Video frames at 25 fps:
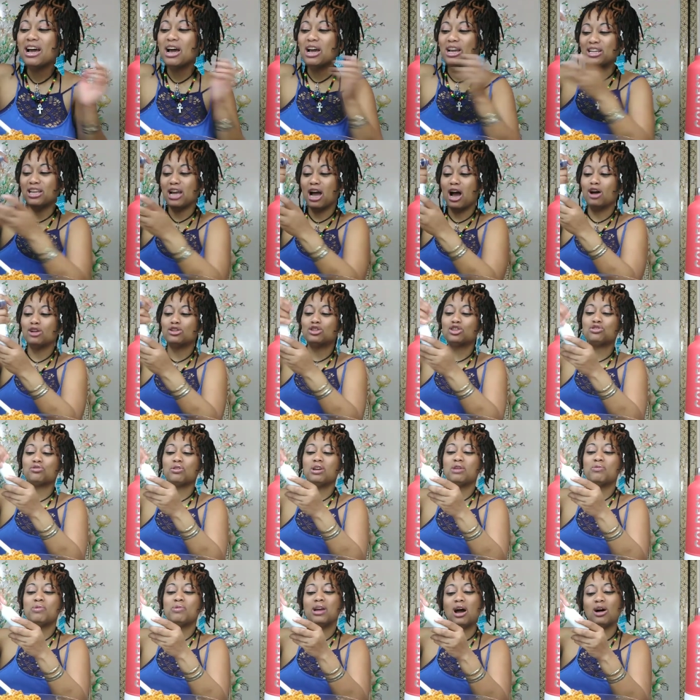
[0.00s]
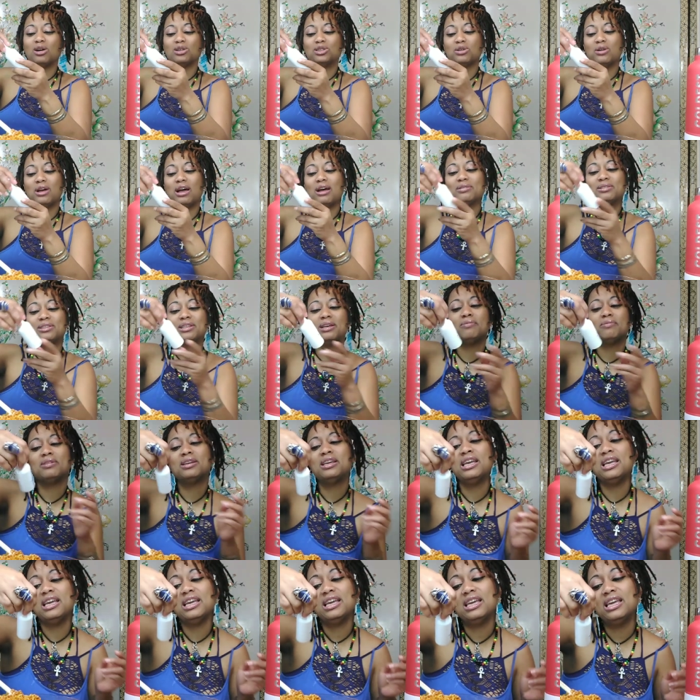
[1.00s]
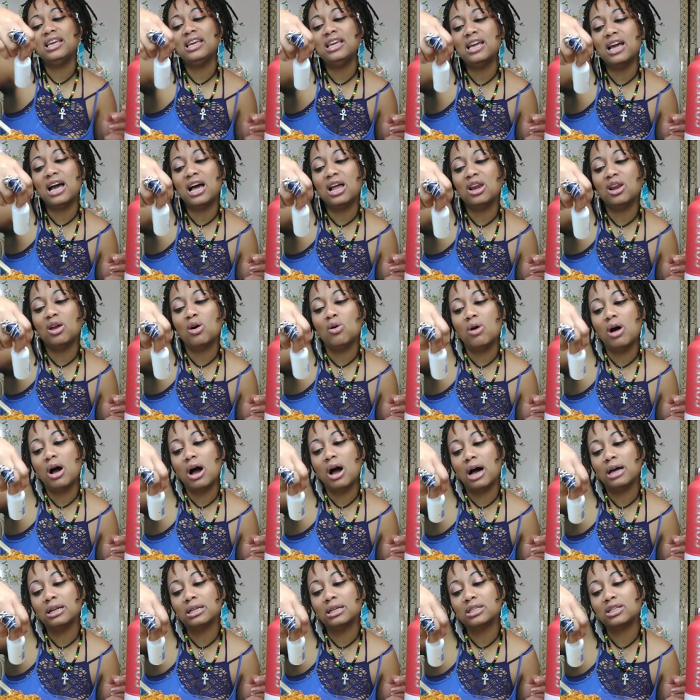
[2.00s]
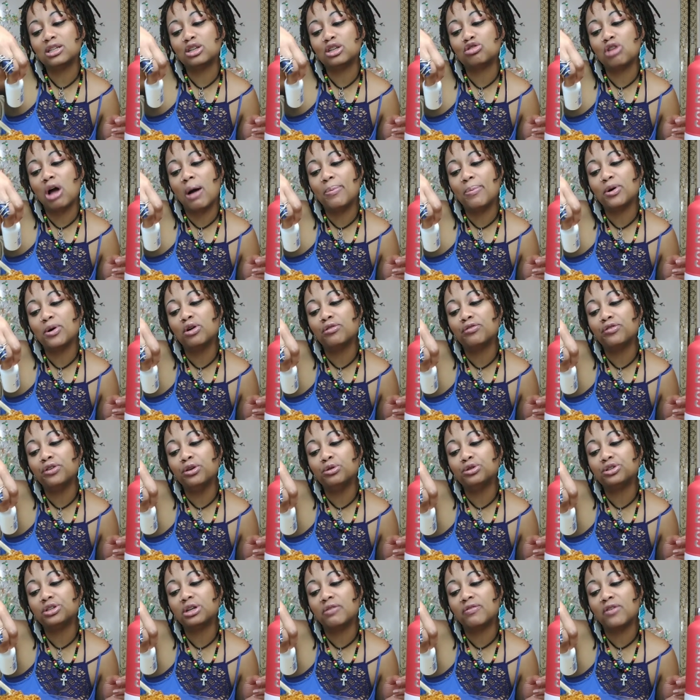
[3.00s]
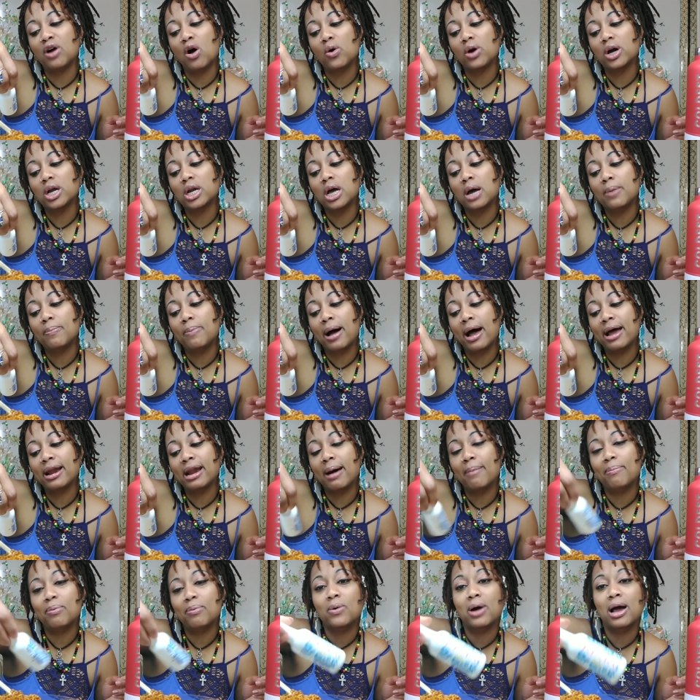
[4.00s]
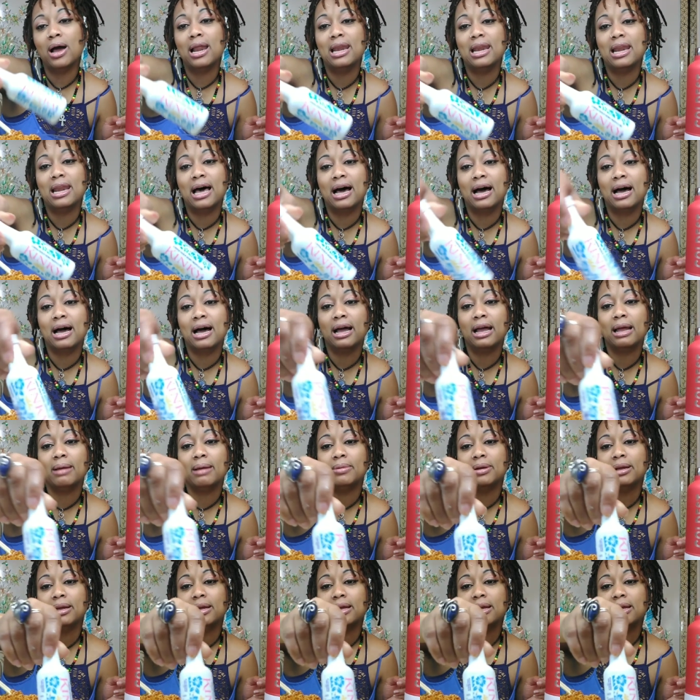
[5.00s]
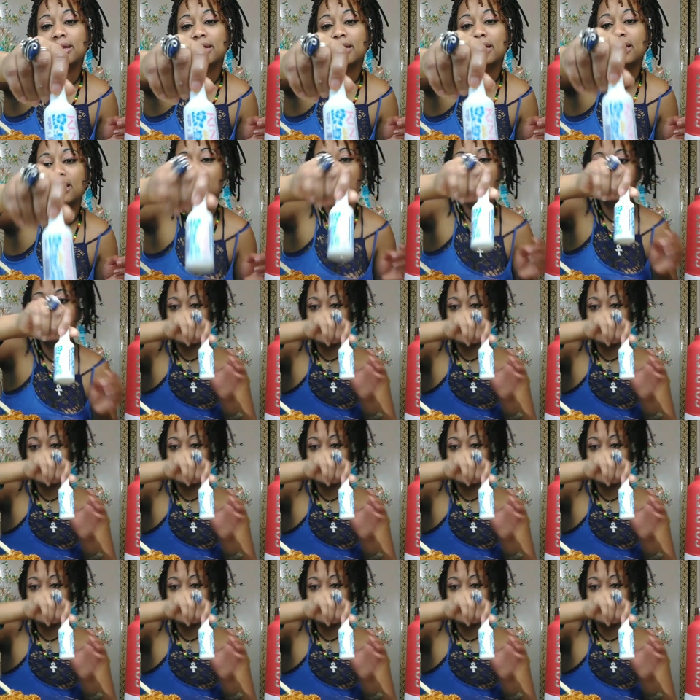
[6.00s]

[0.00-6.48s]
Y'all, to drink, we also have some Kinky Aloha. This is a tropical fusion of coconut, pineapple, and lime. Kinky